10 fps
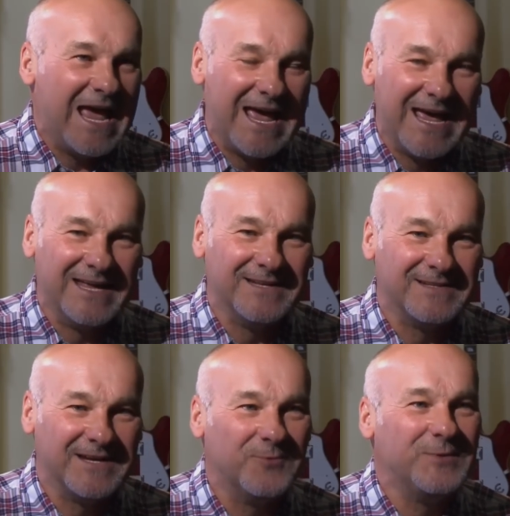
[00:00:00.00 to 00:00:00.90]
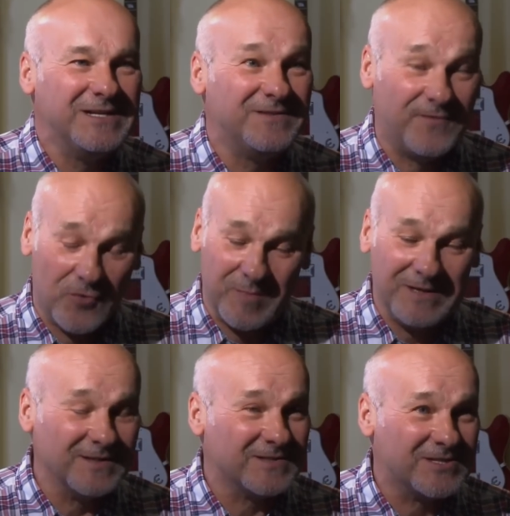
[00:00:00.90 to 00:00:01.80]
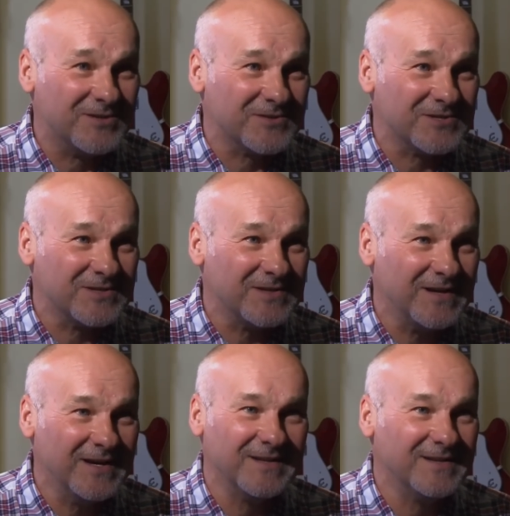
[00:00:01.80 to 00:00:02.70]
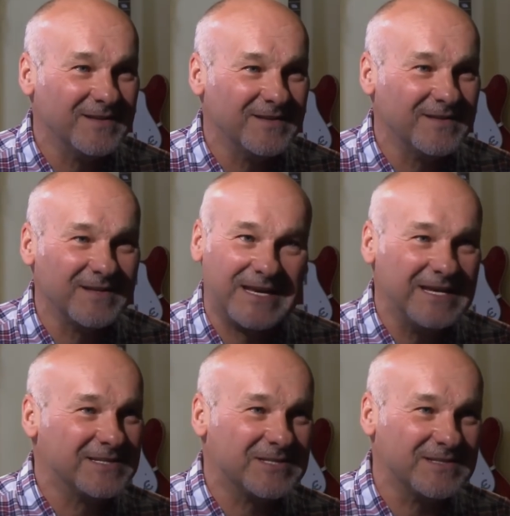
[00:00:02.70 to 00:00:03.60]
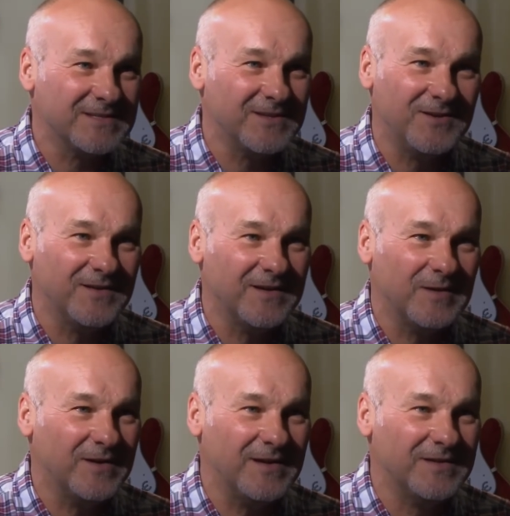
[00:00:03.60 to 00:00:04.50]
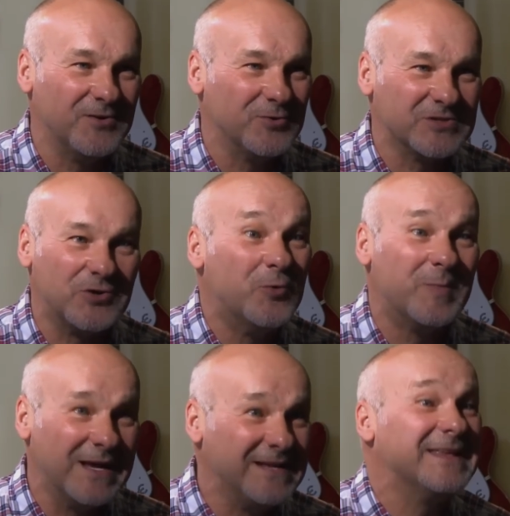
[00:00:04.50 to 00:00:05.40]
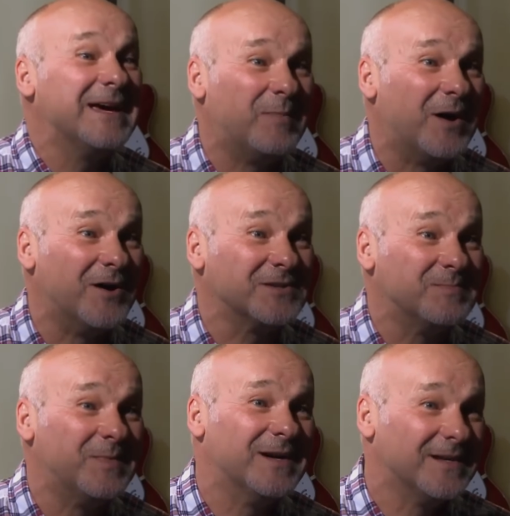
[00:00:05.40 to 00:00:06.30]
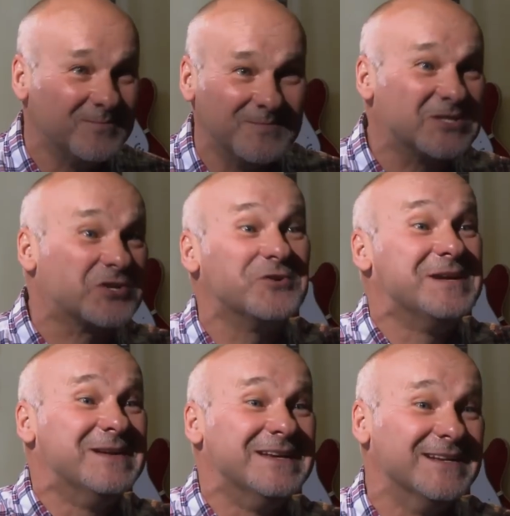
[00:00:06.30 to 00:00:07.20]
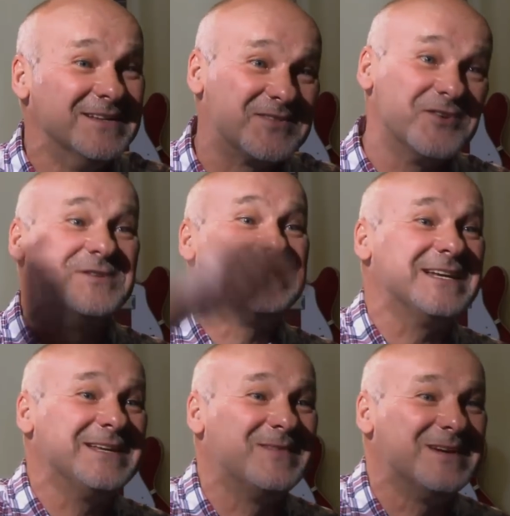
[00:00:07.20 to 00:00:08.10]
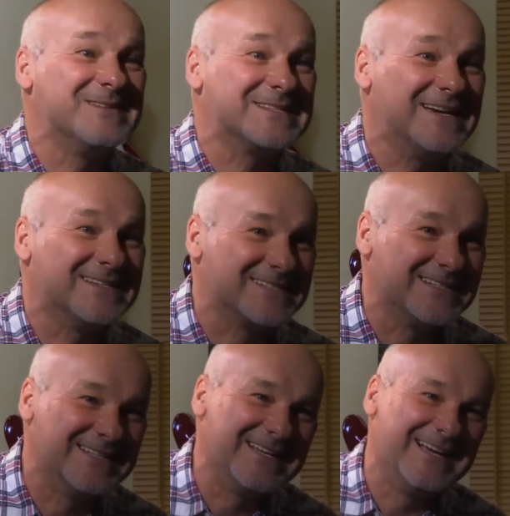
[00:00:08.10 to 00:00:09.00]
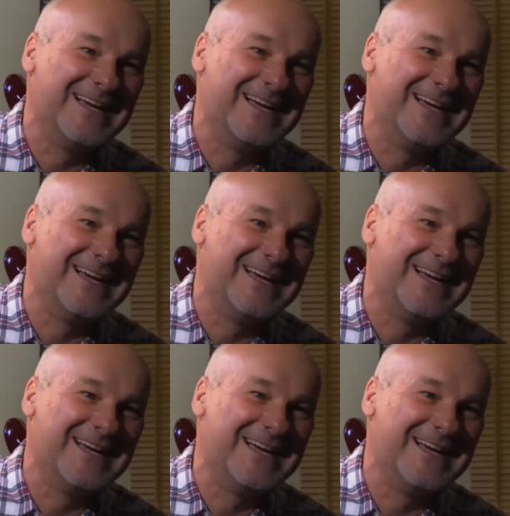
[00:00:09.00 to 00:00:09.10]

And uh, we did four Beatles songs, and the kids the, uh, in the audience all played their part by screaming and throwing jelly babies at us. And